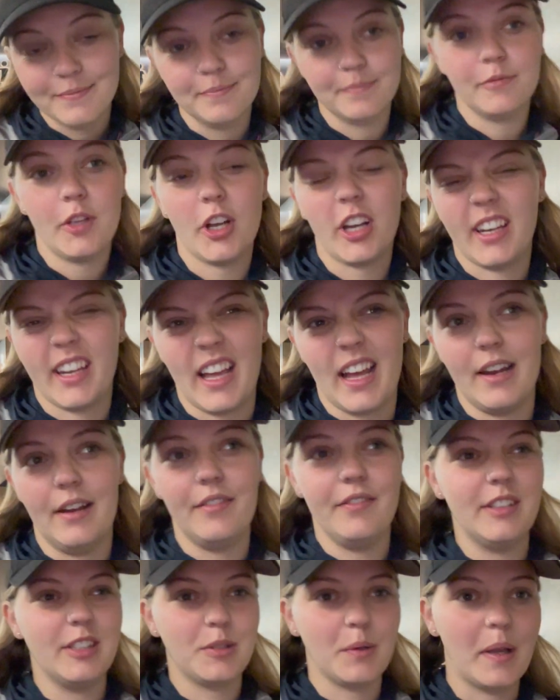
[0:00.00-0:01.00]
I'm not going to get
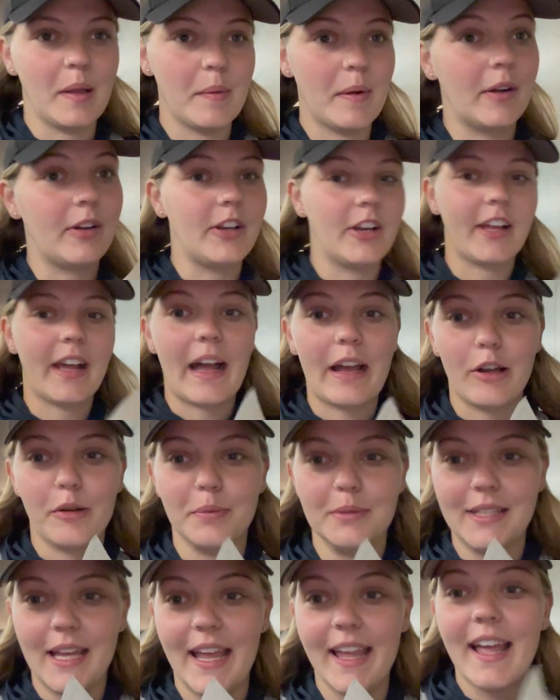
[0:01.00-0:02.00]
anything to eat, but I'm going to get a cup
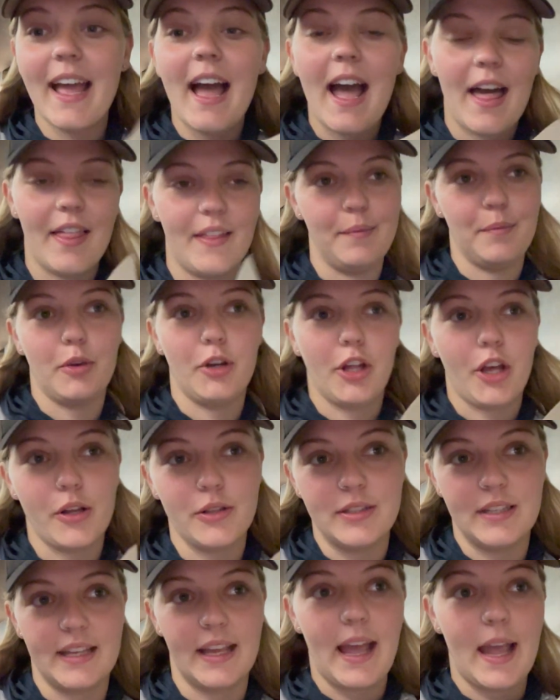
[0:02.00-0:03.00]
of tea and then I'm going to go
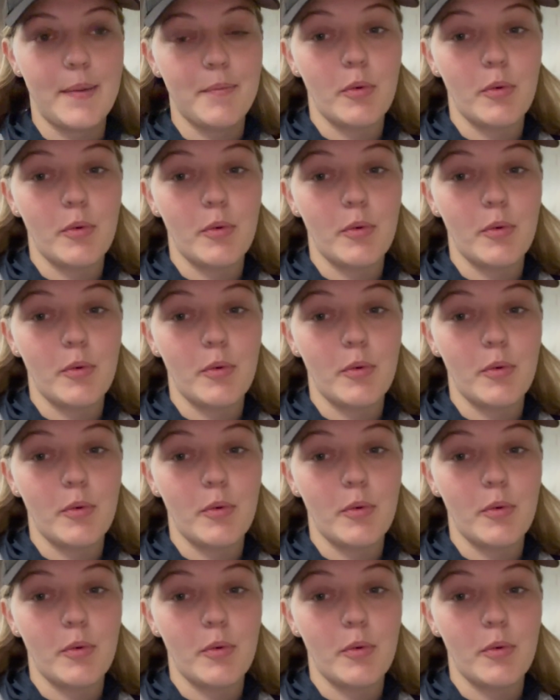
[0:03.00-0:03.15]
to a gate.